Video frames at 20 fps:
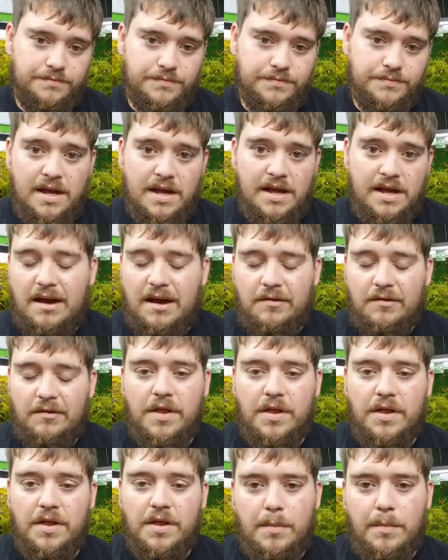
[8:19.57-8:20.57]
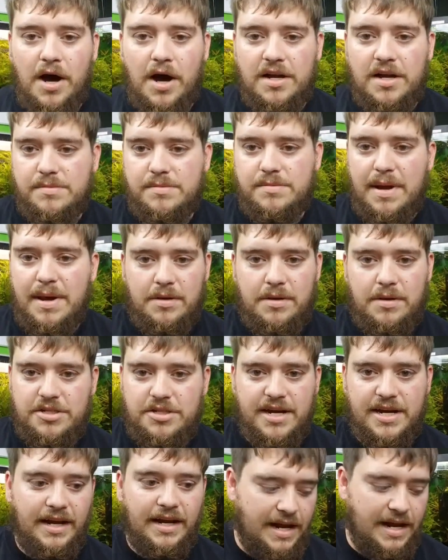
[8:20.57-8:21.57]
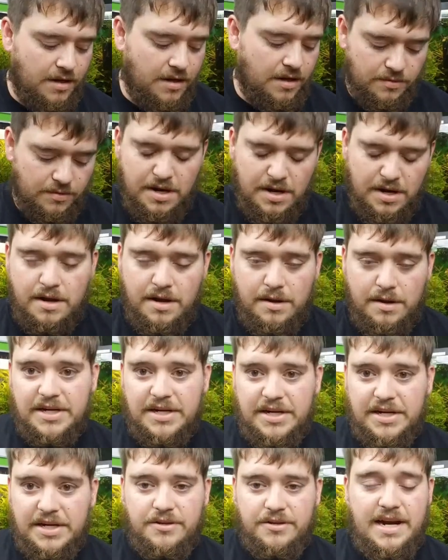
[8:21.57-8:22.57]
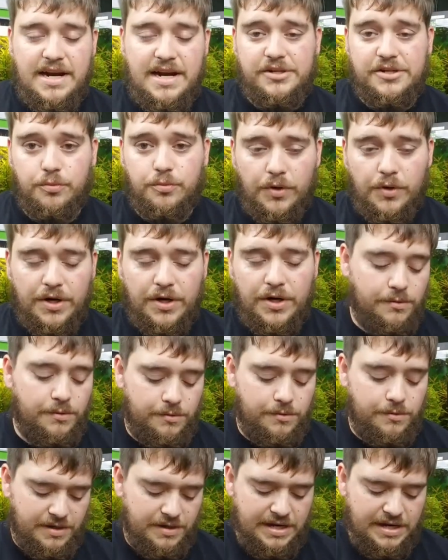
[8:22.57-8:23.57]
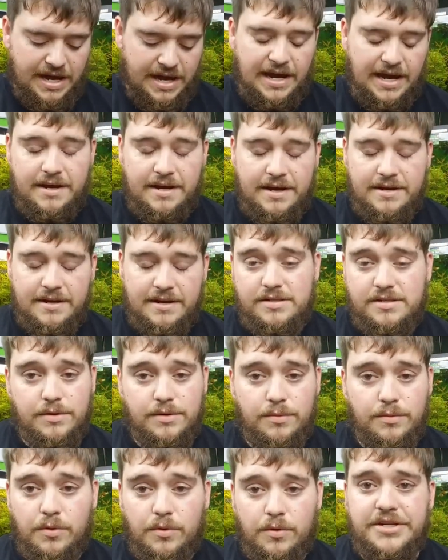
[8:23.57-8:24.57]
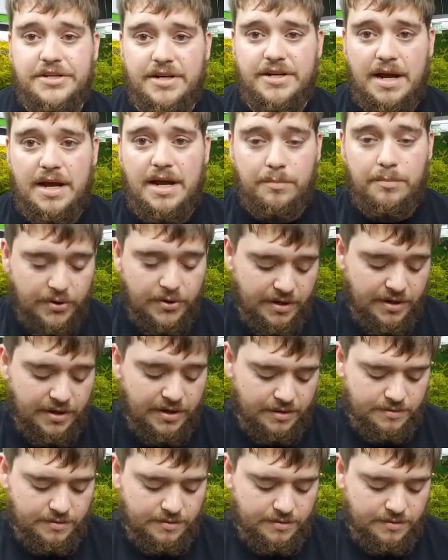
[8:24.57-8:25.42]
have one of the mods maybe check it out, make sure that it's real, and we'll get your name put in.